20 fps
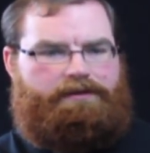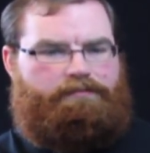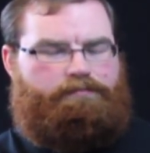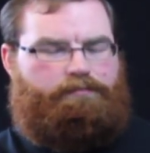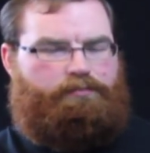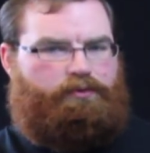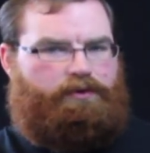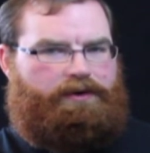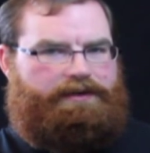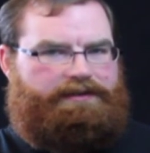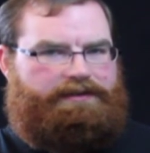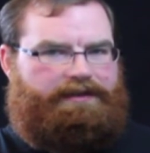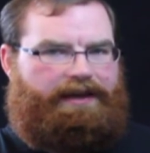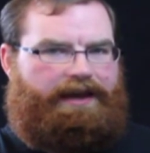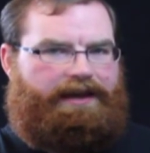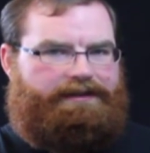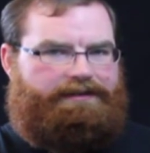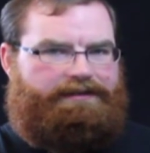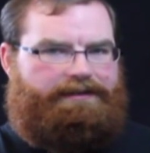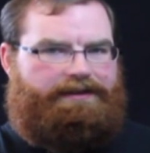
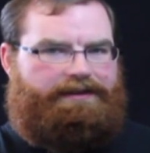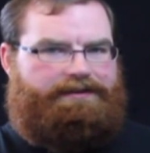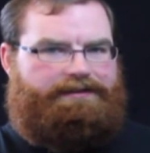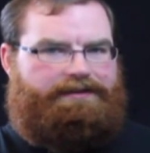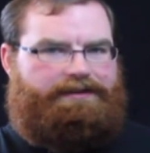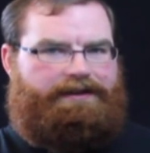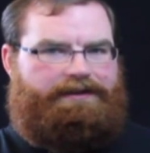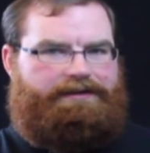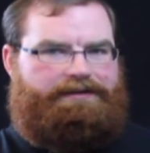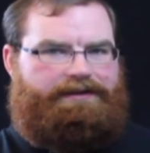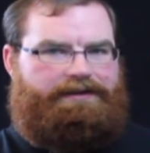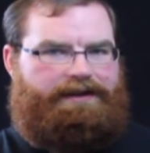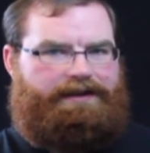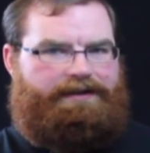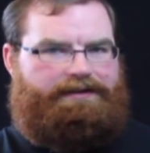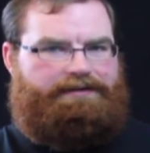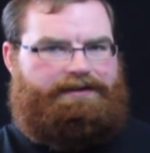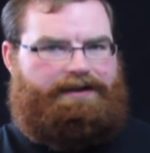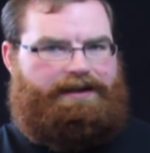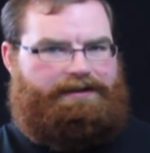protected
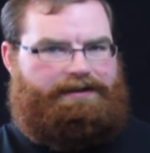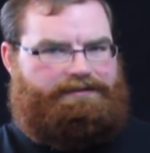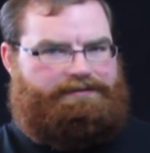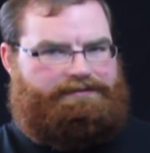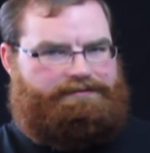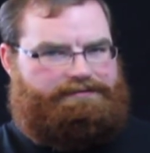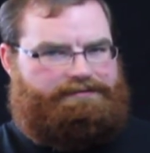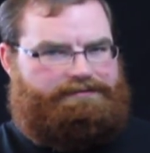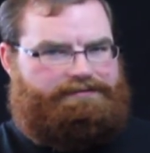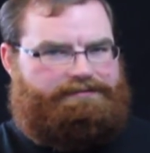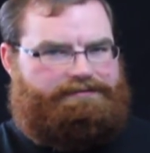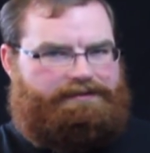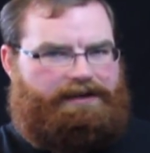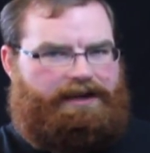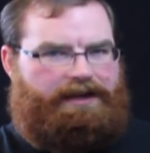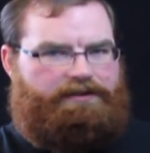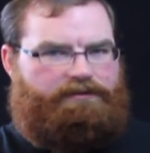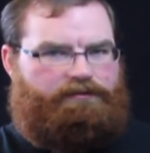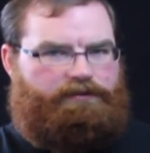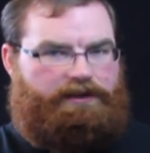and
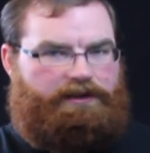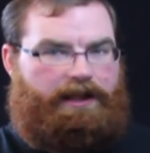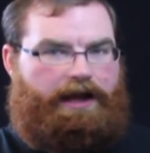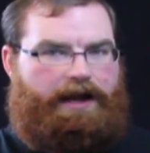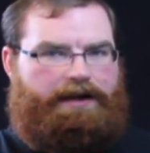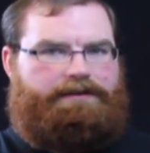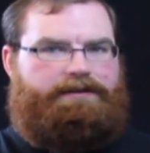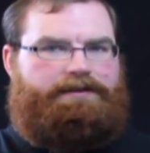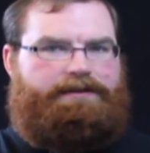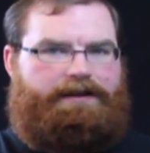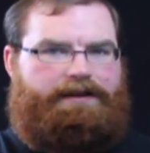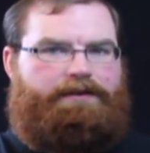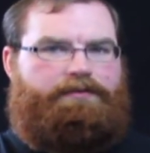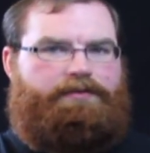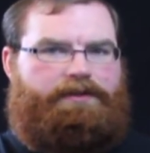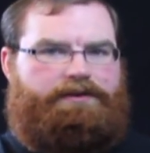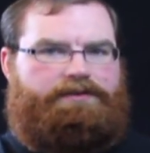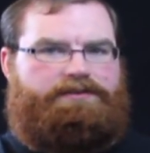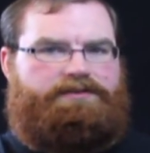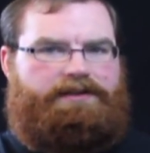kind of locked down
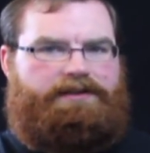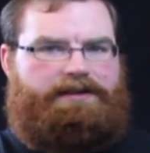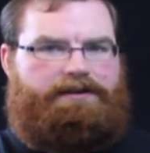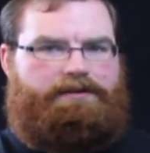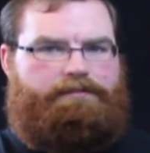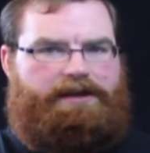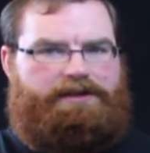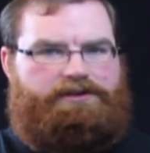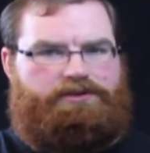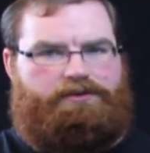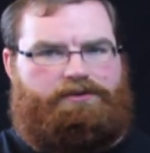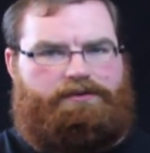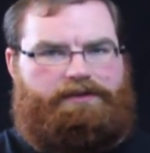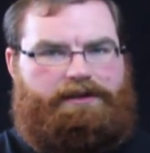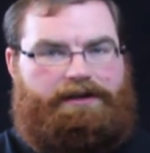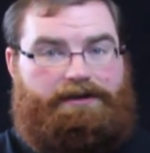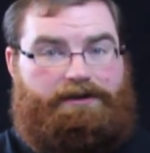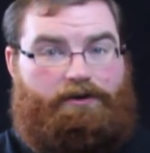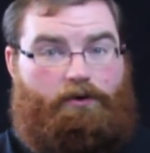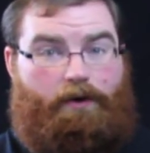their city to make sure
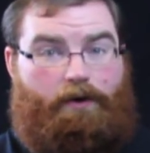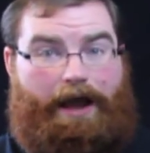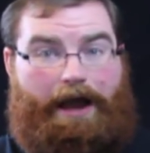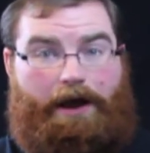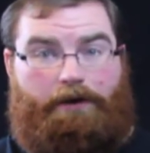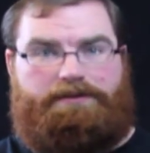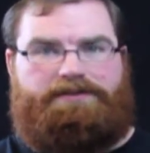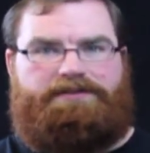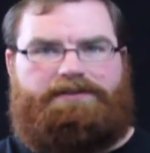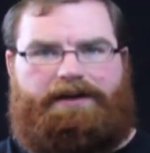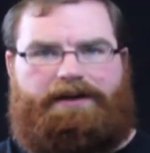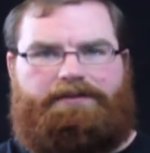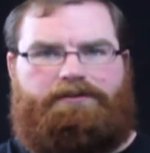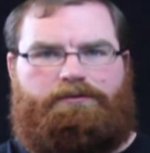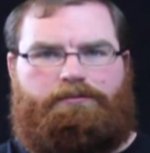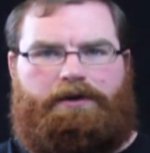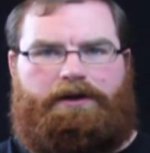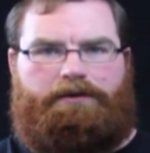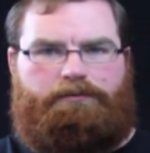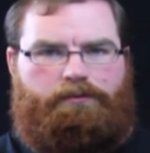that no outside
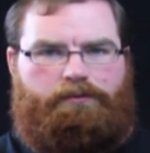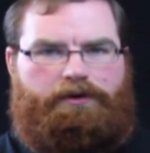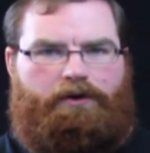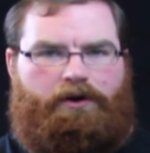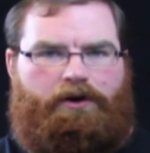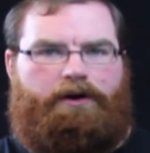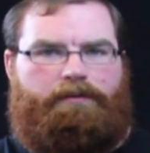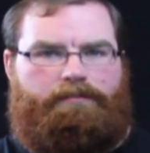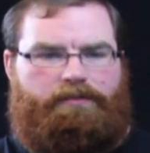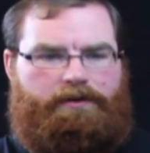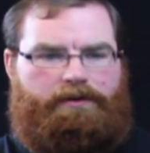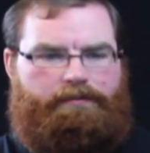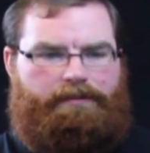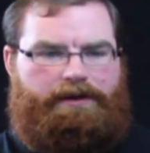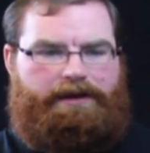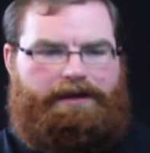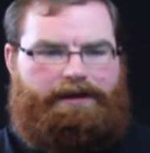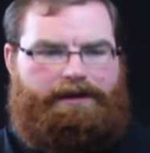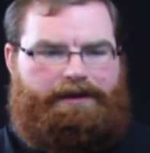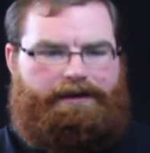threat would harm them,
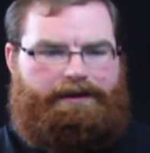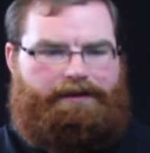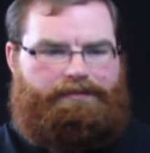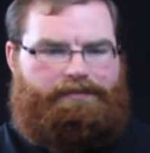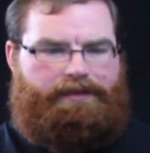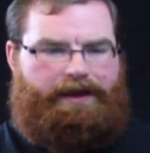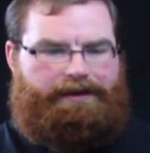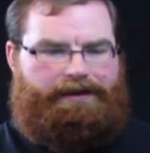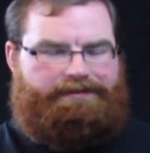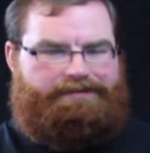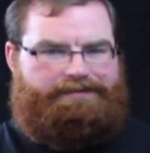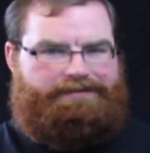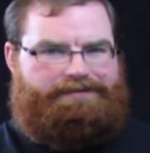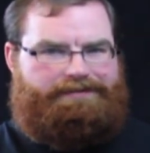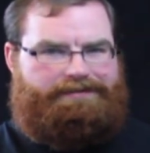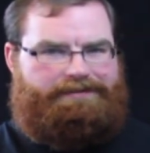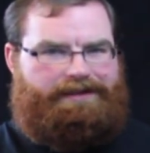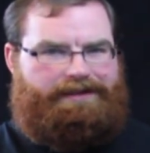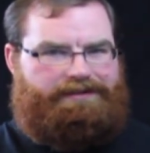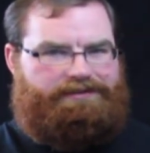that
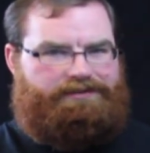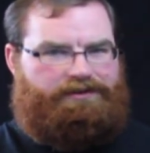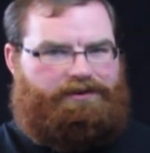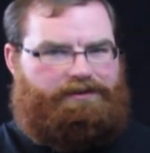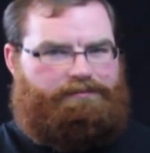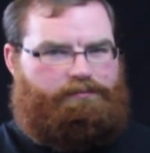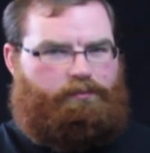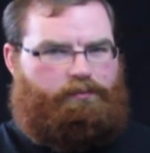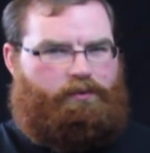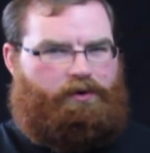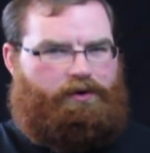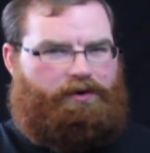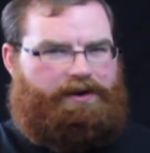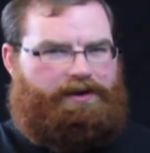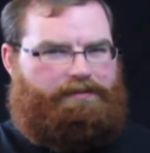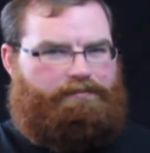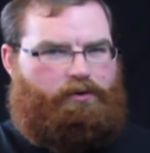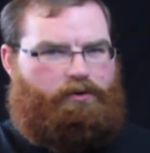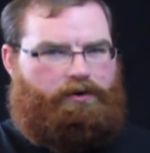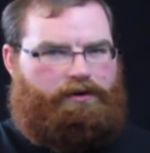they started
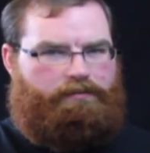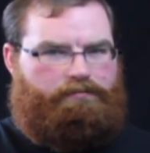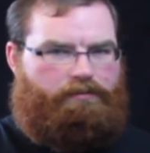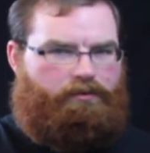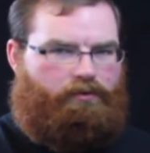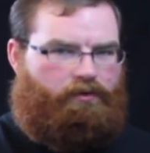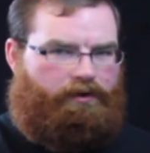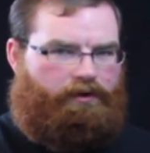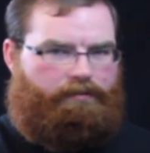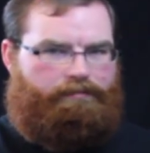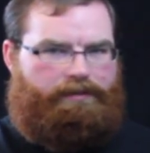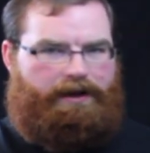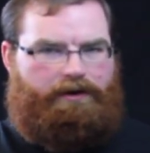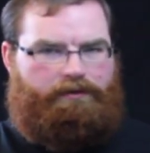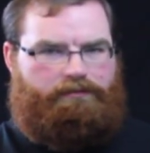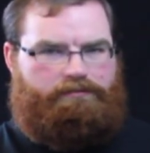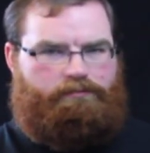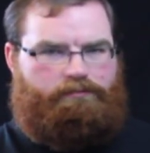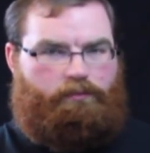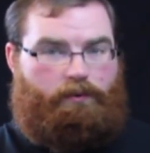worrying more and more
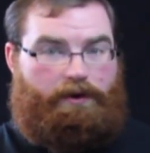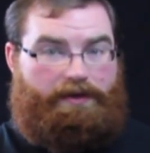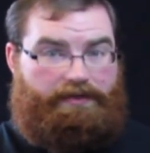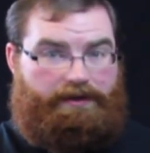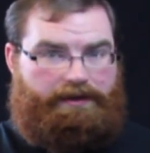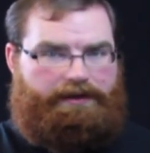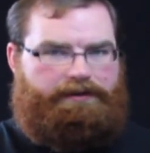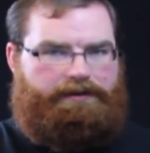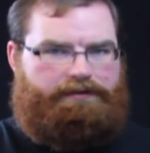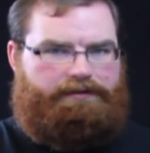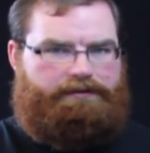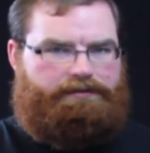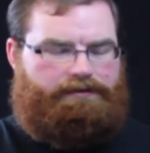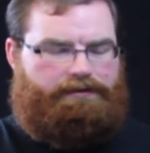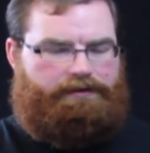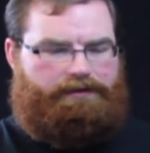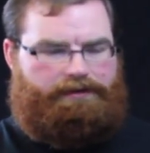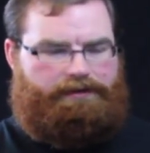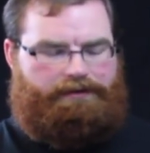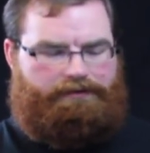about within.
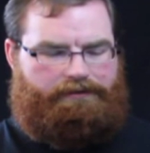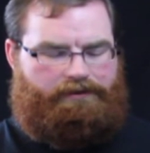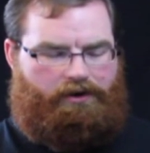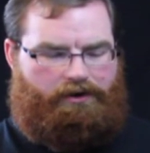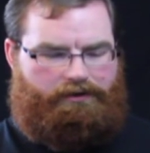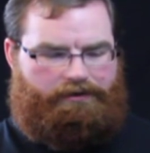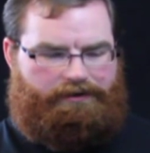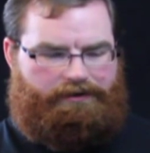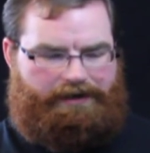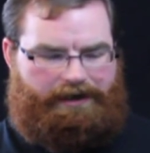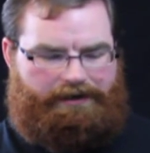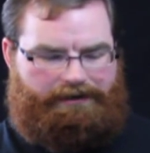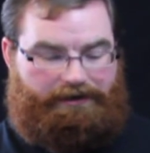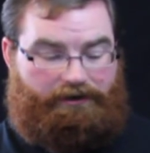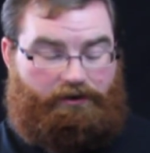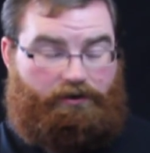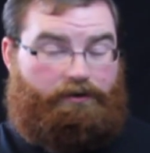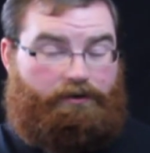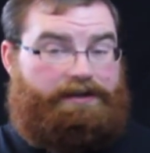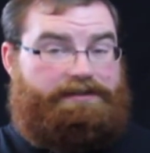Carter had gotten
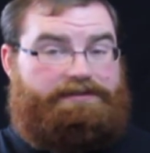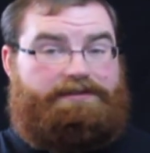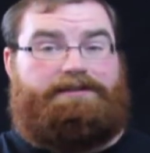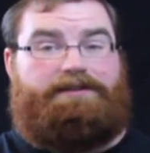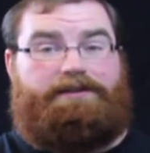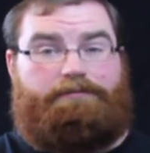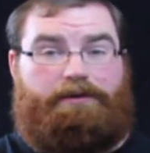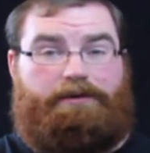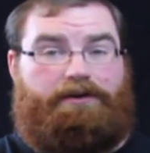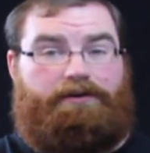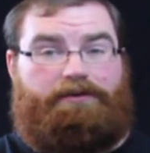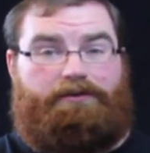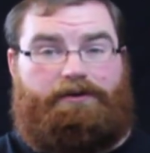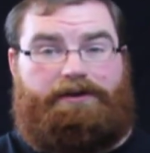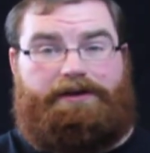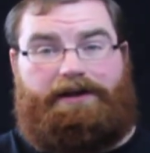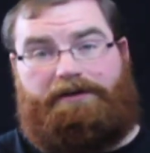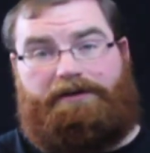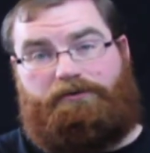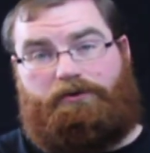increasingly
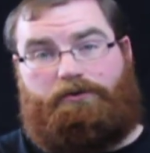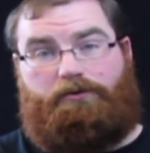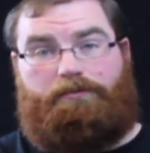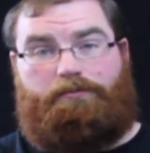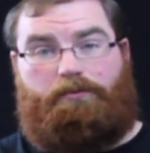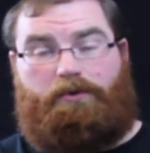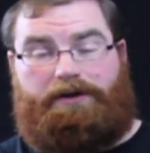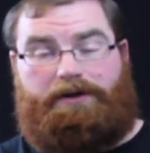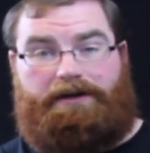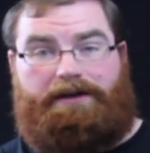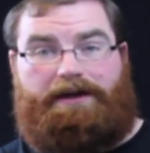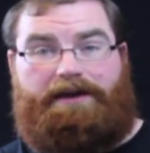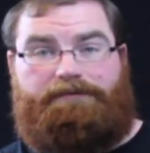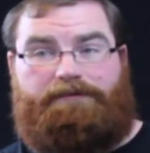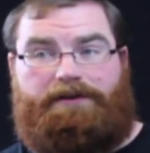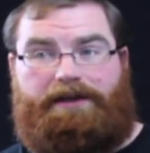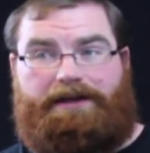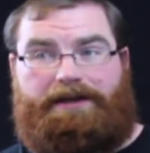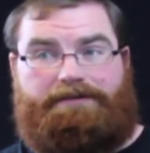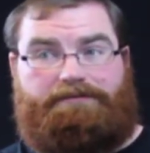paranoid after Group 1
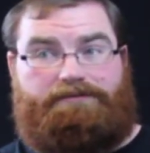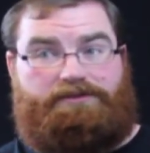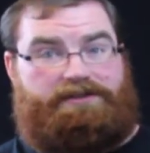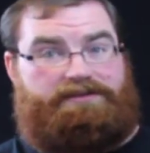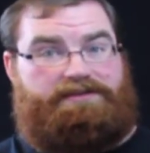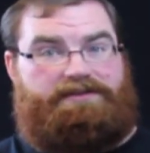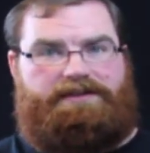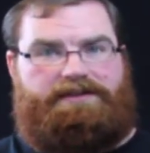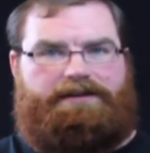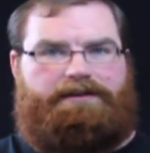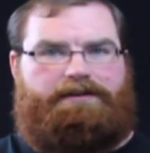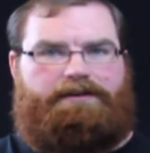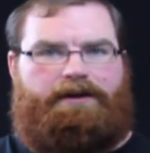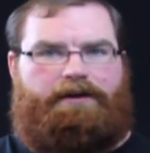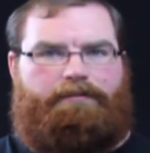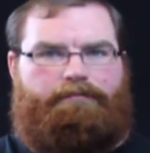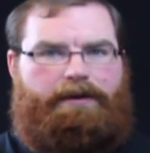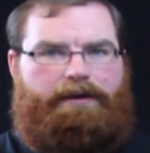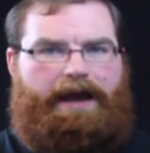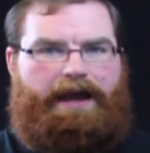left and just didn't
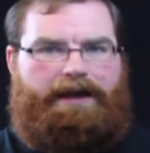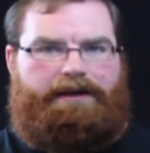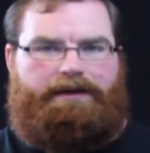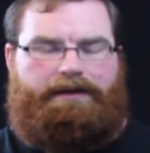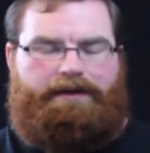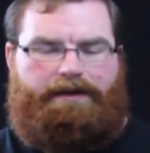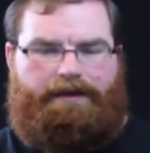come back.